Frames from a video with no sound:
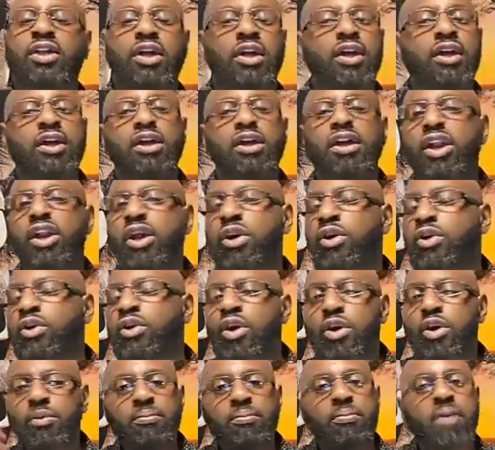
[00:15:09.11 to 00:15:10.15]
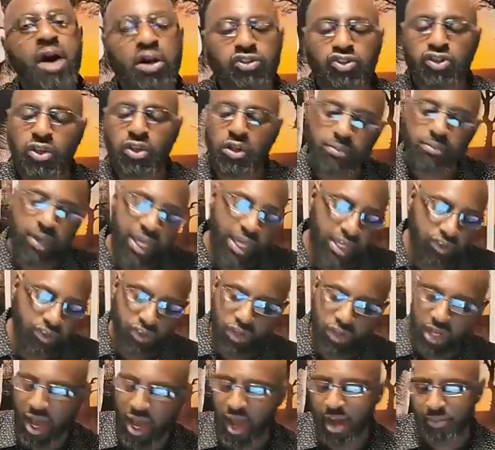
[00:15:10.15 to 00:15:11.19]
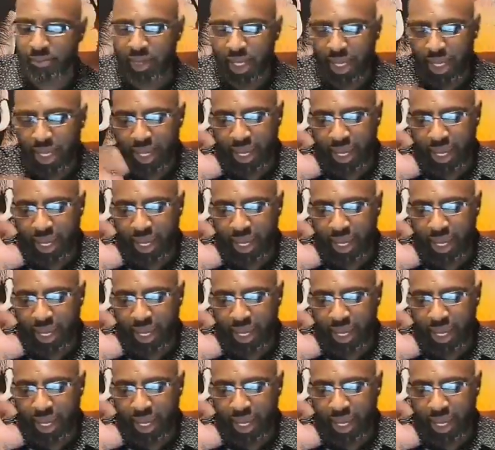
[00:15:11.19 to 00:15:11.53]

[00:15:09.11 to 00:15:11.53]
you know, Muslim, Islam,